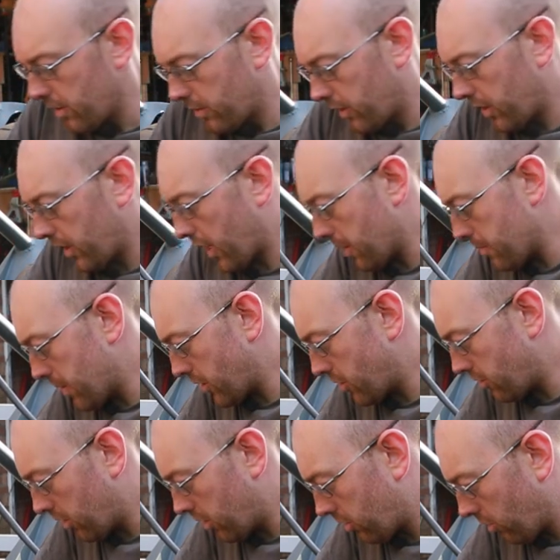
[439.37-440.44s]
we can now
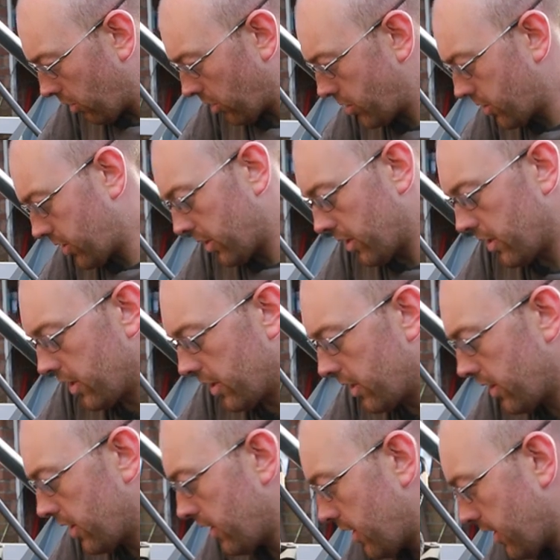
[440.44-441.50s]
measure across
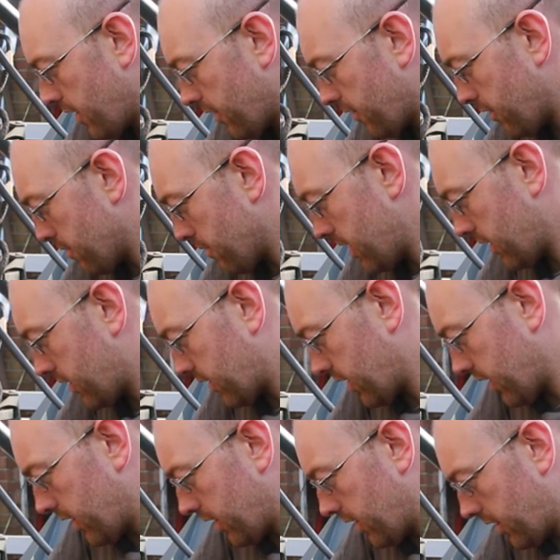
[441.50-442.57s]
from this
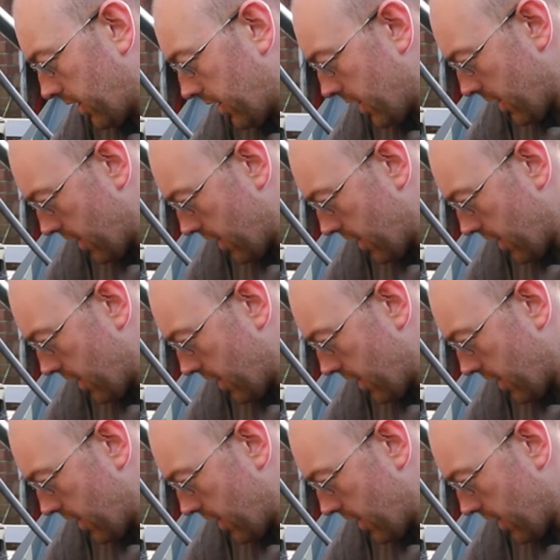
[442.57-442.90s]
side